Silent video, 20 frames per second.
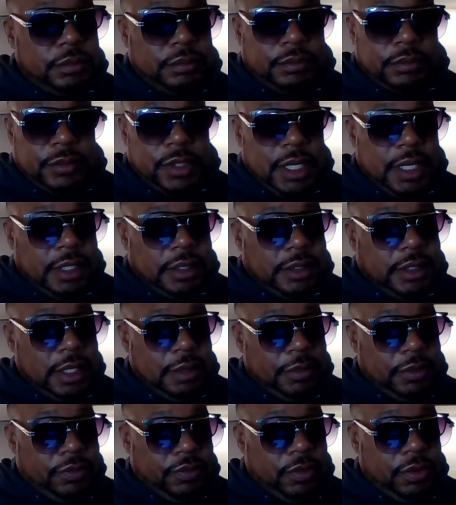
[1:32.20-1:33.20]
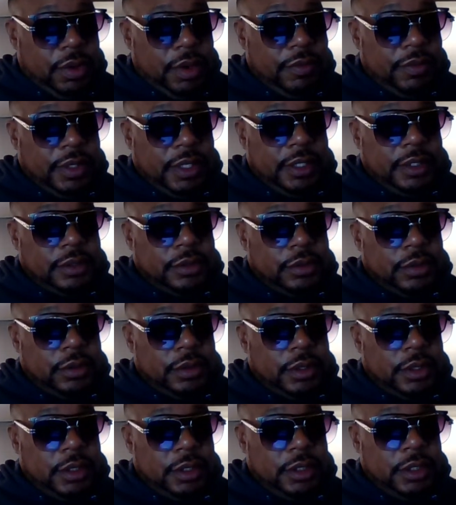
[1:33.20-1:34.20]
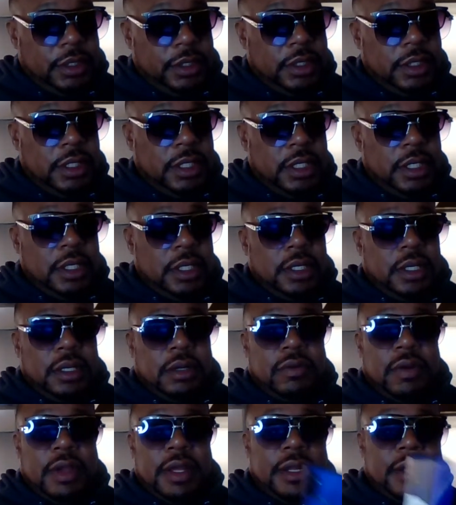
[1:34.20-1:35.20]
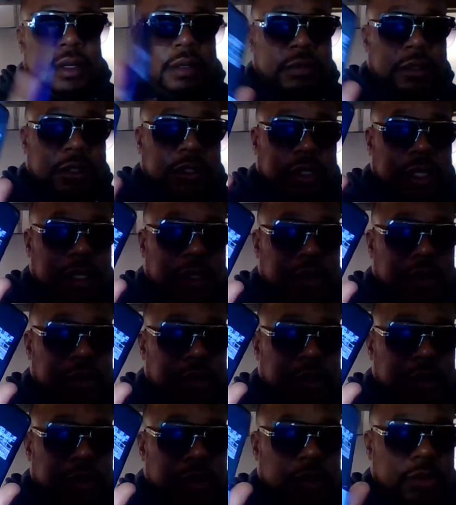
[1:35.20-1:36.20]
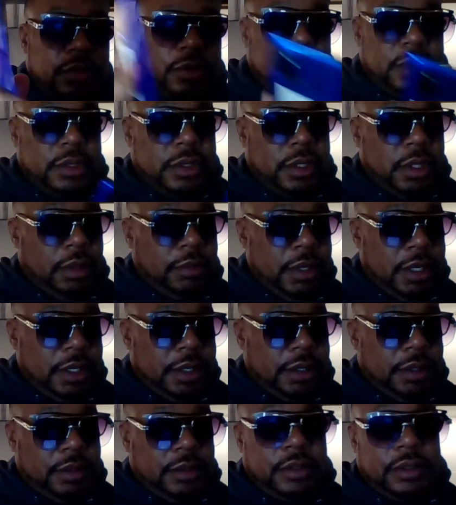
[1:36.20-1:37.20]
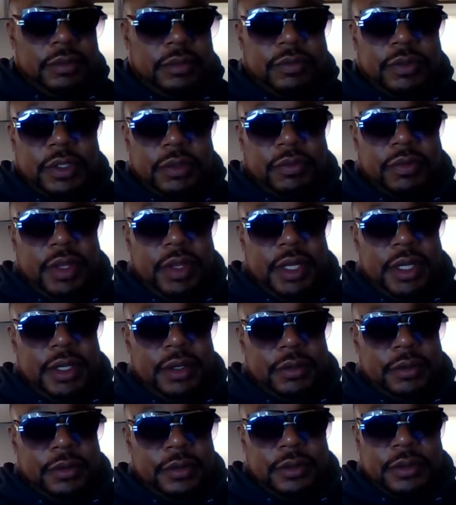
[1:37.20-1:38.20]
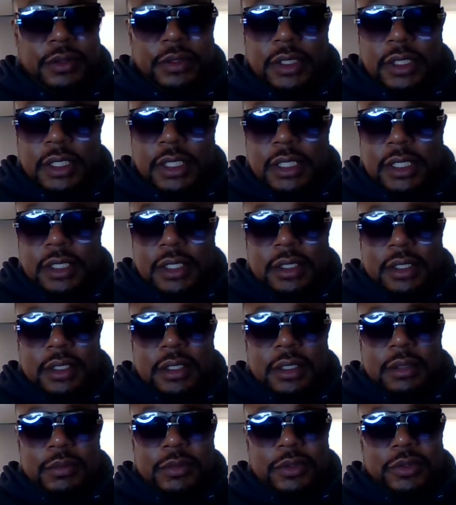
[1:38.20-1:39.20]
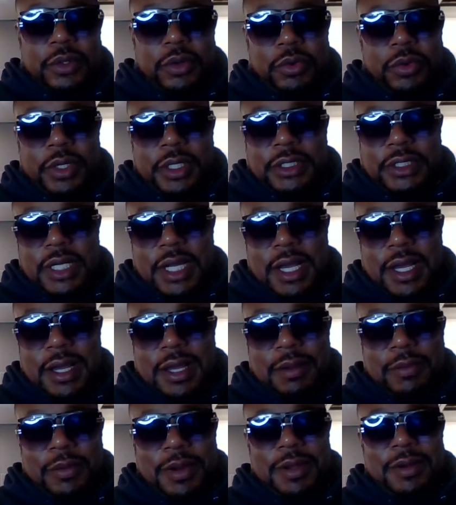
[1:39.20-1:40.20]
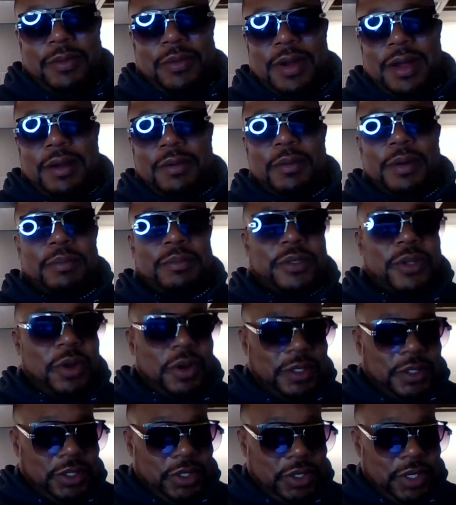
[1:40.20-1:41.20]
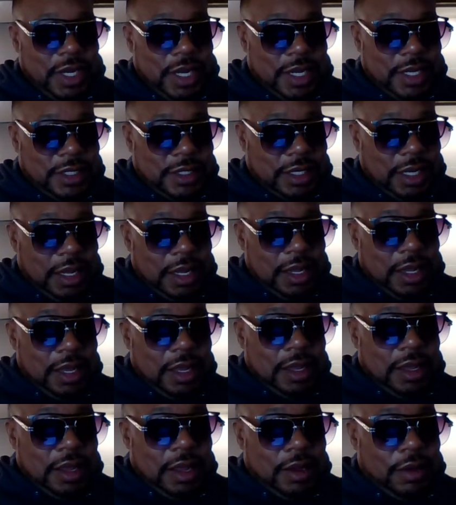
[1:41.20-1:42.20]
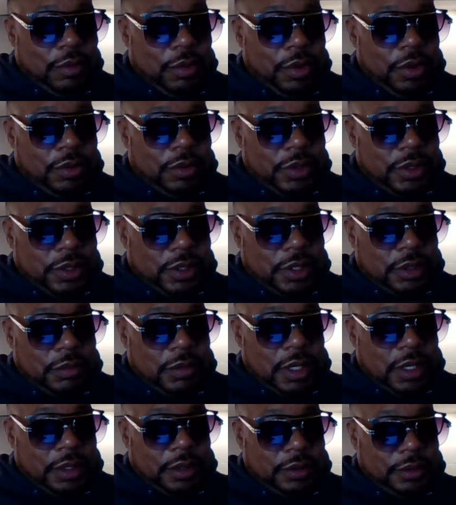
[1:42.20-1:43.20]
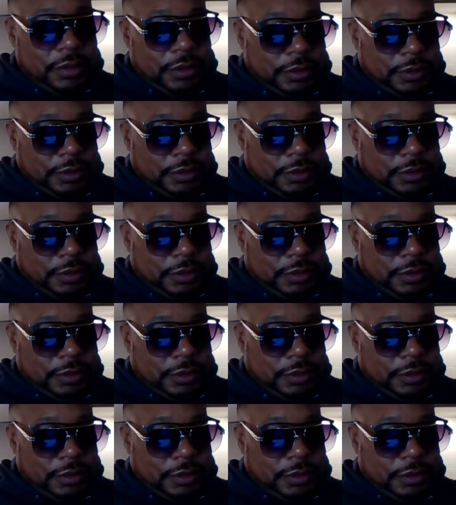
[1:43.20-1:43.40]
Like I said before, everything is going good. Right now, I'm just trying to do a little thumbnail for the video. I'm on the job while I'm talking to you guys. I'll work on a thumbnail.